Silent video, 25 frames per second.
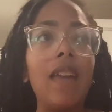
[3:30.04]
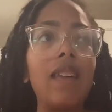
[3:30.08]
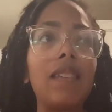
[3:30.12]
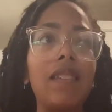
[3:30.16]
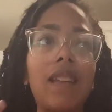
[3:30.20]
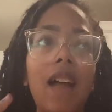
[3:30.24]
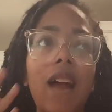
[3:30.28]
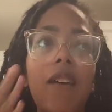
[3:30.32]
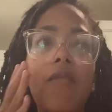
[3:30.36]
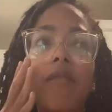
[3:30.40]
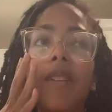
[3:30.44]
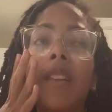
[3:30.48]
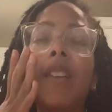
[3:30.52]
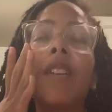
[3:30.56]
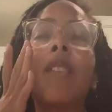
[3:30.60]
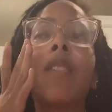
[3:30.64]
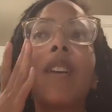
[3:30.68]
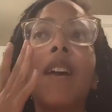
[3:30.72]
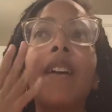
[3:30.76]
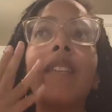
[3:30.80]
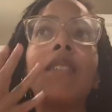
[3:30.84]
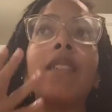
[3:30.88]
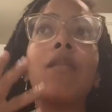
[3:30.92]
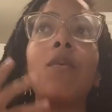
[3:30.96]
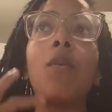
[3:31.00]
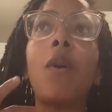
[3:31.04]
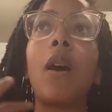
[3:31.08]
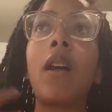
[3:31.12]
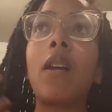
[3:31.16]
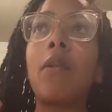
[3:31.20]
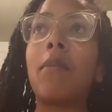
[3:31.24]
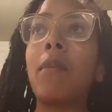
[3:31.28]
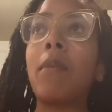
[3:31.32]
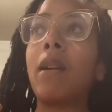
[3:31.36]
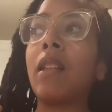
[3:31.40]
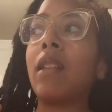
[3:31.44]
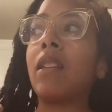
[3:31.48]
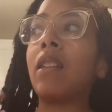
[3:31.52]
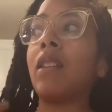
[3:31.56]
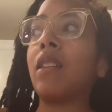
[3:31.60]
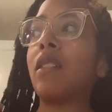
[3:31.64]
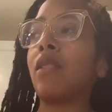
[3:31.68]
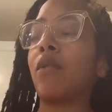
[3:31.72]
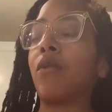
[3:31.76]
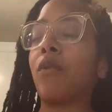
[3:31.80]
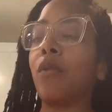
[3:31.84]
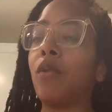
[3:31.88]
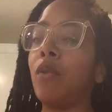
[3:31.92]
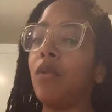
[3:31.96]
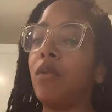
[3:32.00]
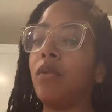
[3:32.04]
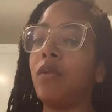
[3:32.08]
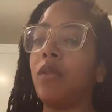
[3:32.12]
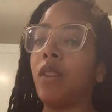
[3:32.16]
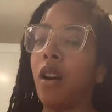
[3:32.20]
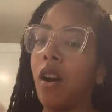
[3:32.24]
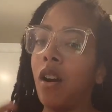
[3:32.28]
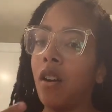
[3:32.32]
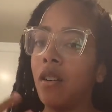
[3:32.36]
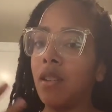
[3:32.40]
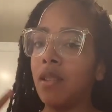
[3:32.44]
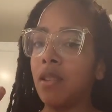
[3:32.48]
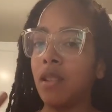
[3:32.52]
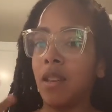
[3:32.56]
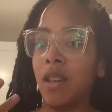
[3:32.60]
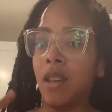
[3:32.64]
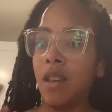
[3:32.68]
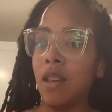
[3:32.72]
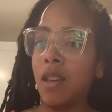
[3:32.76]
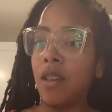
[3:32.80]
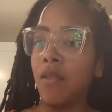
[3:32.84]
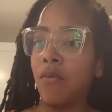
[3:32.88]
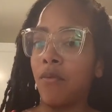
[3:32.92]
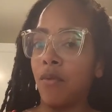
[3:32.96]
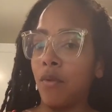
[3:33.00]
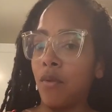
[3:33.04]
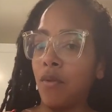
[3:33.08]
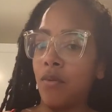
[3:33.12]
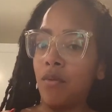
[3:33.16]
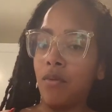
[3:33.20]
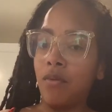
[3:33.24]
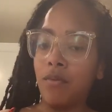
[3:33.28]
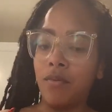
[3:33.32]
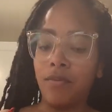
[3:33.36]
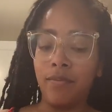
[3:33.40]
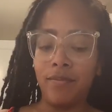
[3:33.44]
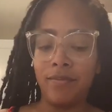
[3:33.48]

It's not really crazy. Watermelon is a fruit. Dogs can eat fruit.